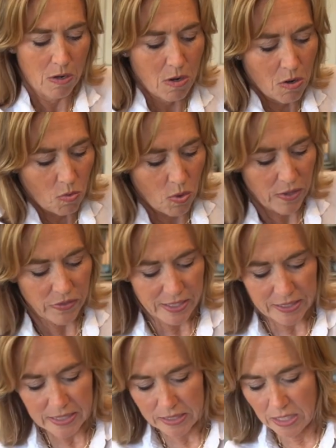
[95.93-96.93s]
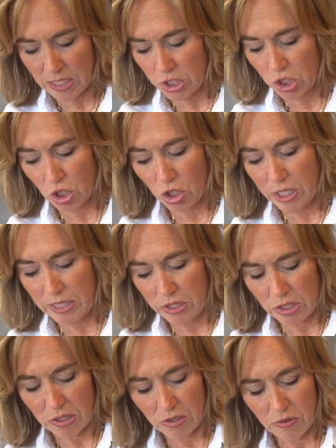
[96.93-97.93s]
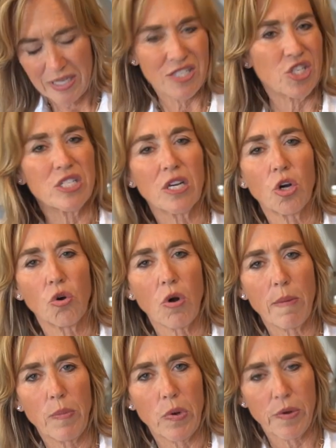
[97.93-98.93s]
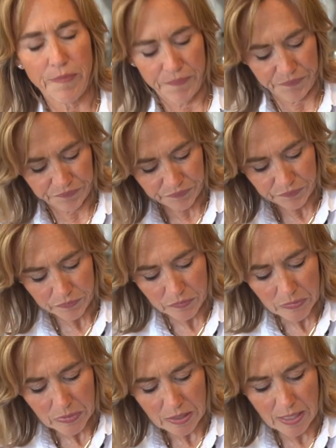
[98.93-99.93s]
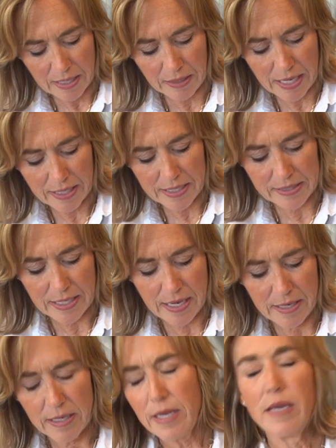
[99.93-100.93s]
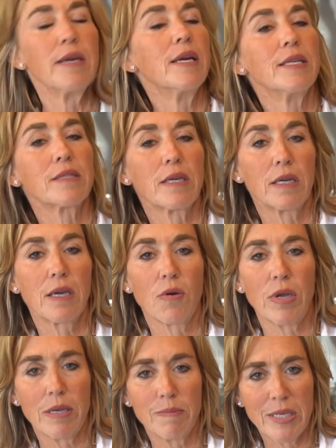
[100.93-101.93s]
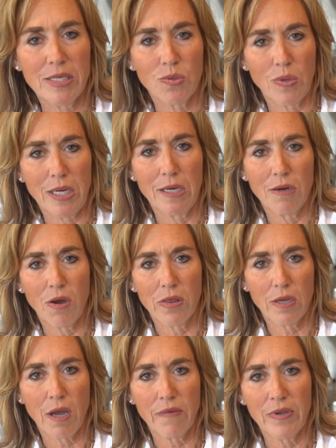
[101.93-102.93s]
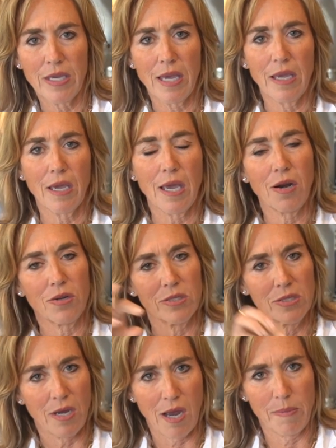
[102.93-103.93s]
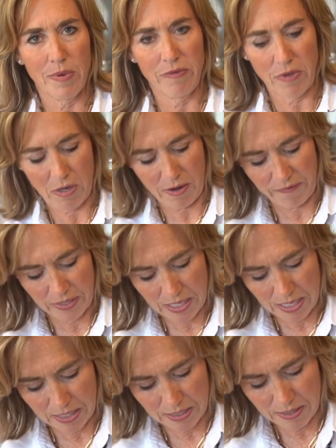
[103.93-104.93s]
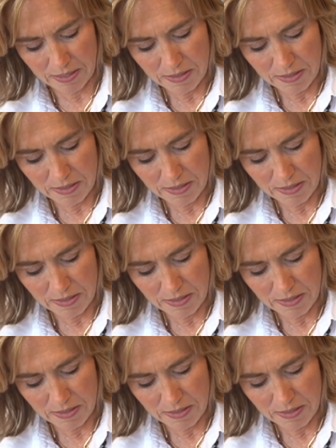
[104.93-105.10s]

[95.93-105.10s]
What this is gonna turn into is just a crumble. And like I said, it's gonna go in between on the coffee cake and on top of the coffee cake.